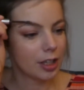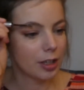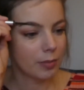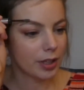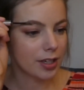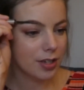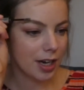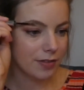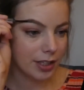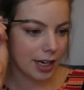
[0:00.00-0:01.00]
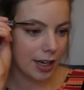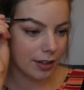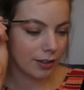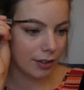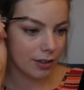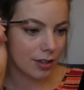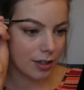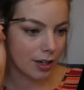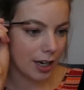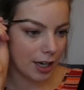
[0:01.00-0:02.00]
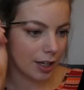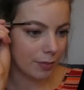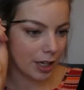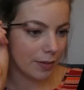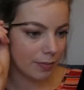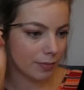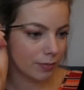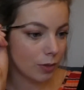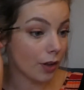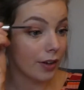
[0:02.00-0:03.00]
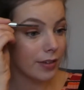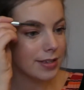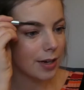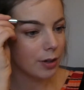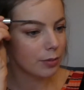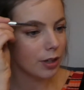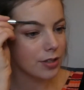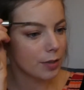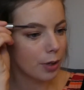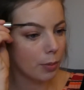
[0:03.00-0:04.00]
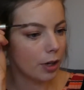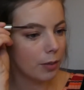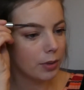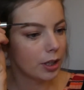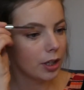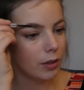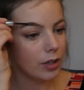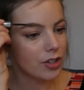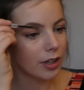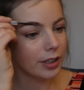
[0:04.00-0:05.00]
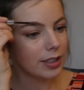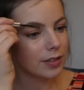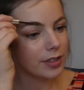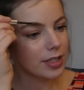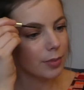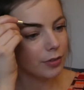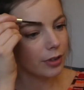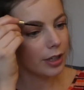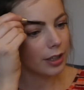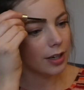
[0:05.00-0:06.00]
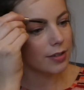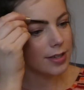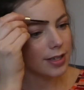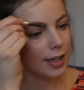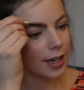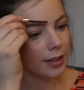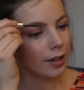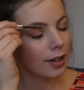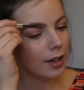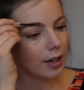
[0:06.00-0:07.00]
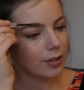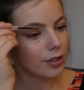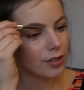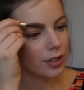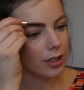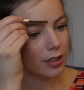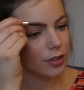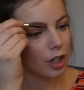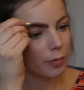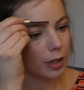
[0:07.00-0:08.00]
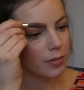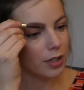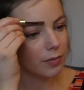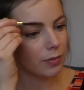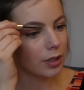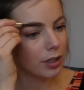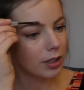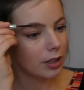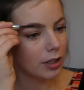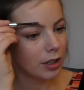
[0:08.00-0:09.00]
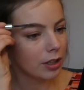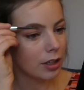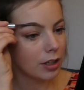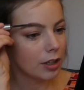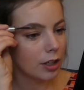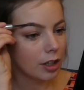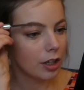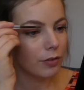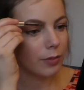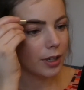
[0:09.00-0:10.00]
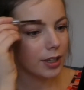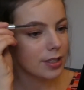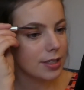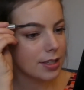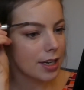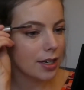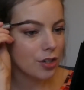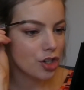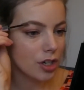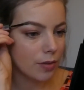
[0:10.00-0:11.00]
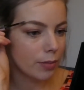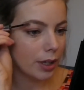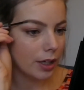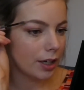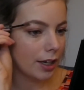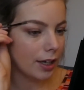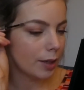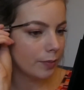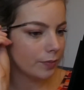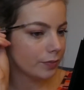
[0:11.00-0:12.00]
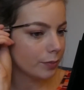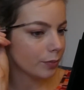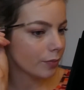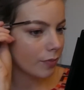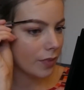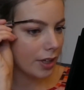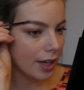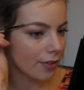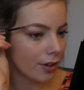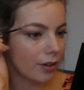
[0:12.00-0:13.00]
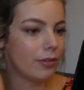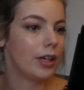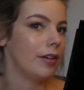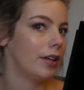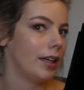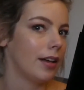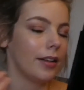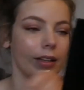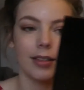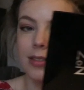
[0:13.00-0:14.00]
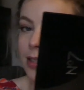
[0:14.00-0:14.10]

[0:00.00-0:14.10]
because you have to get well, there is now a Glossier pop-up which I'll need to visit before it closes again, just to top up some of my stash. But yes, I really like this.